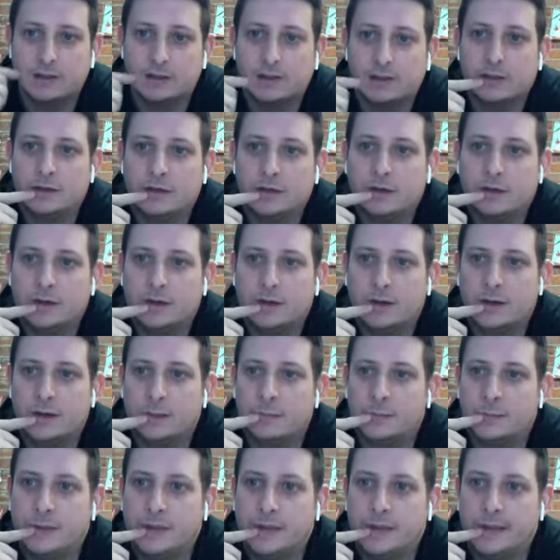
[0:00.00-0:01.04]

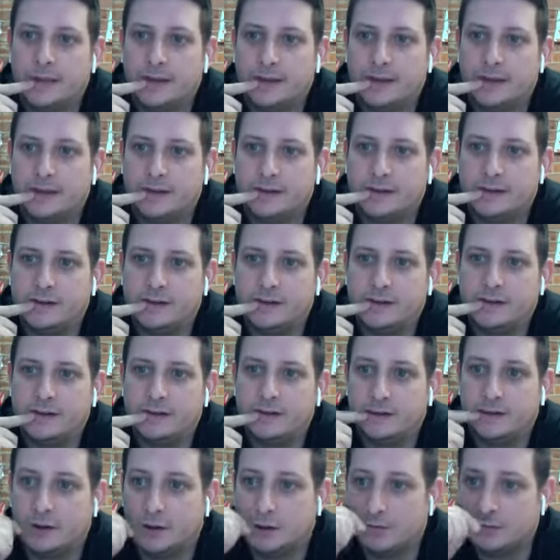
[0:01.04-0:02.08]
Um, and
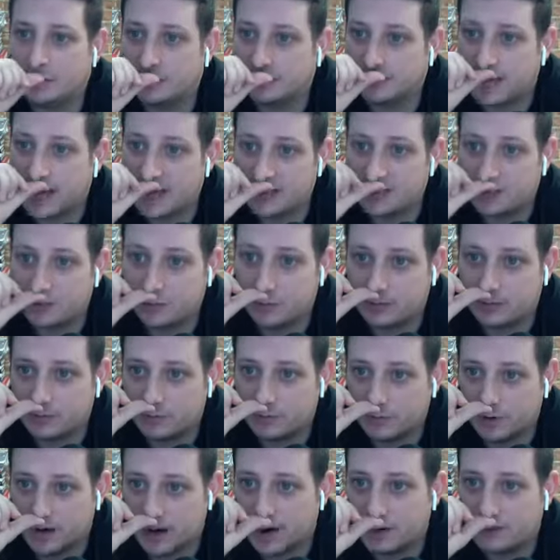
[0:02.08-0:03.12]
over the last
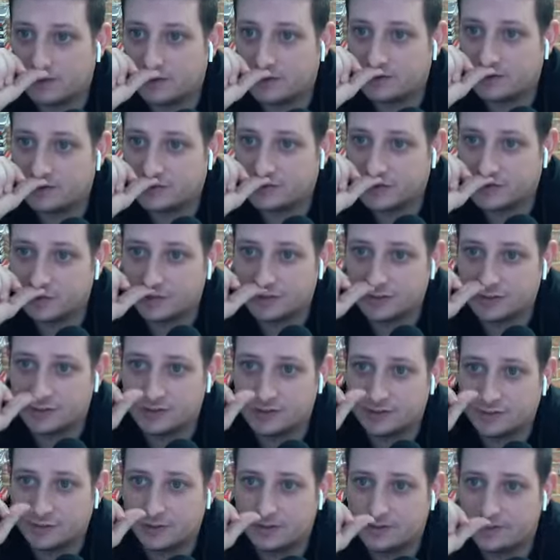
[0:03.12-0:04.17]
24 hours,
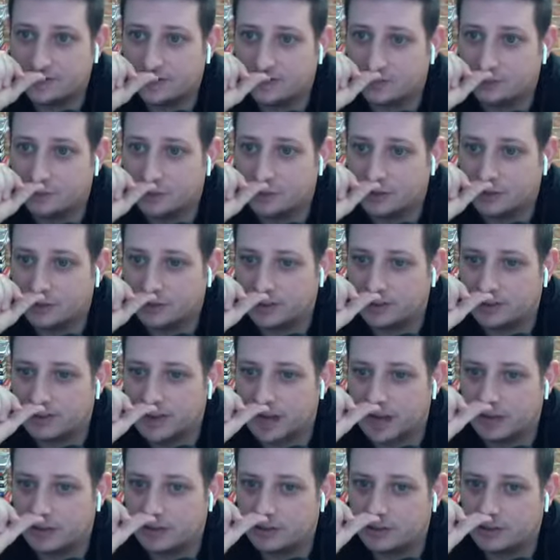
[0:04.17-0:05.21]
$226 million
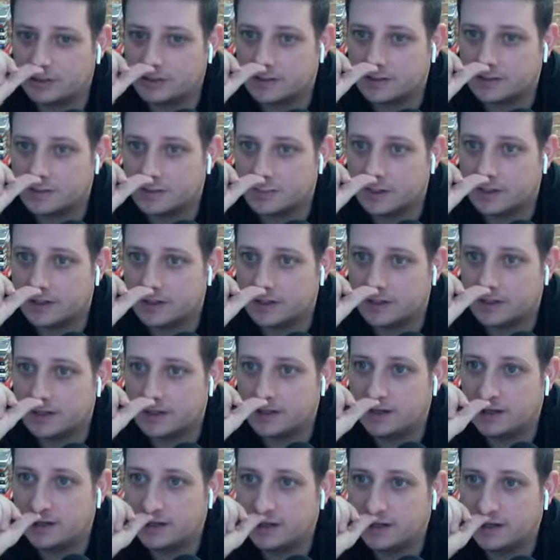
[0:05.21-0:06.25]
has been
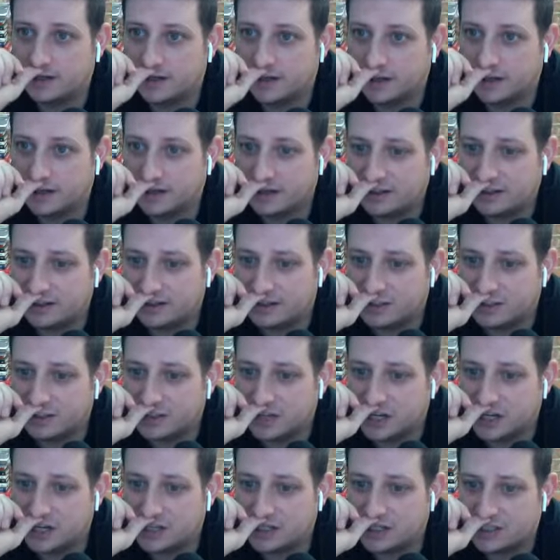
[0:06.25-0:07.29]
uh,
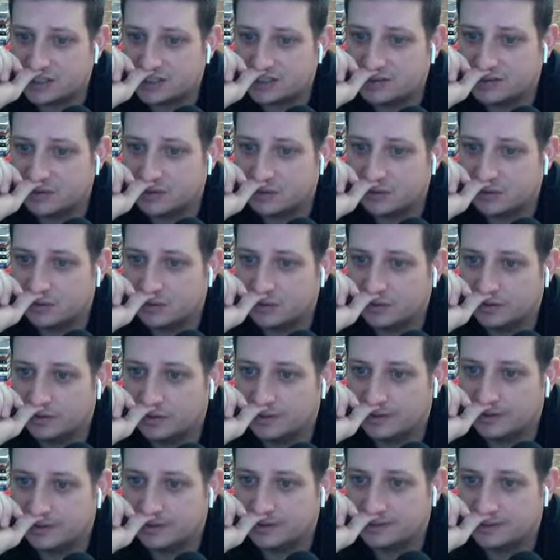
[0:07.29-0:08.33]
exchanged. So
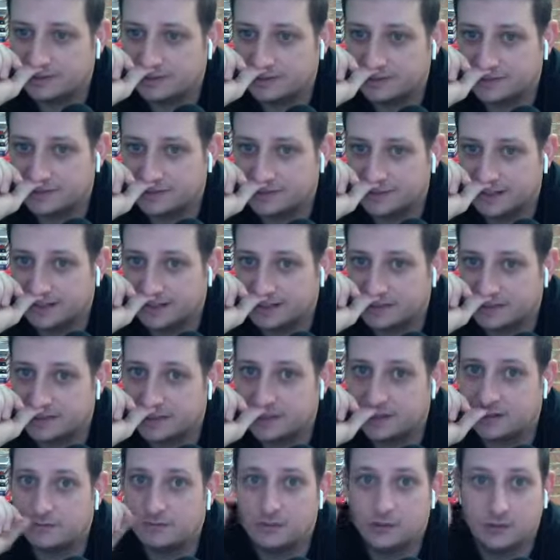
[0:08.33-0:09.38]
it's got a
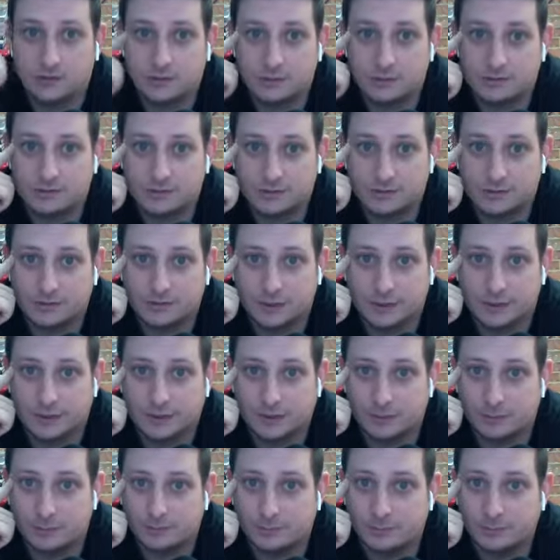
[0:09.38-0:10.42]
ton of use
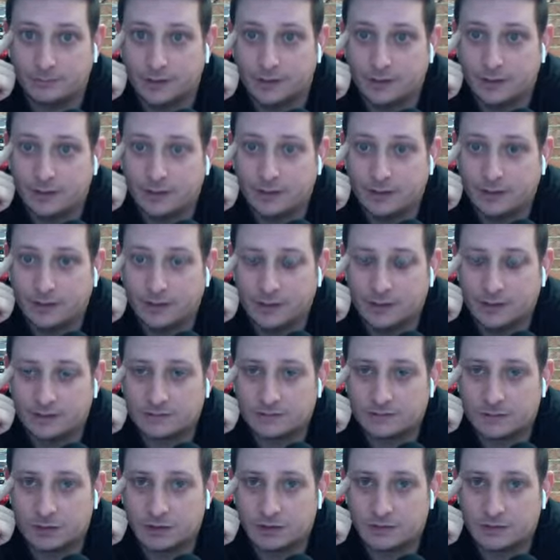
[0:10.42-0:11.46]
um, as
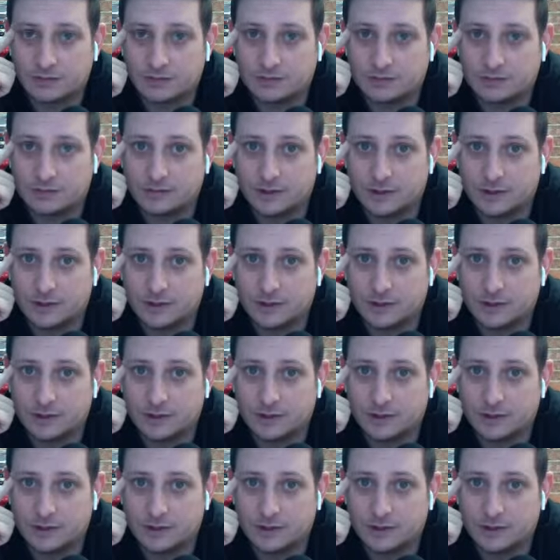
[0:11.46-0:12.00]
far as uh,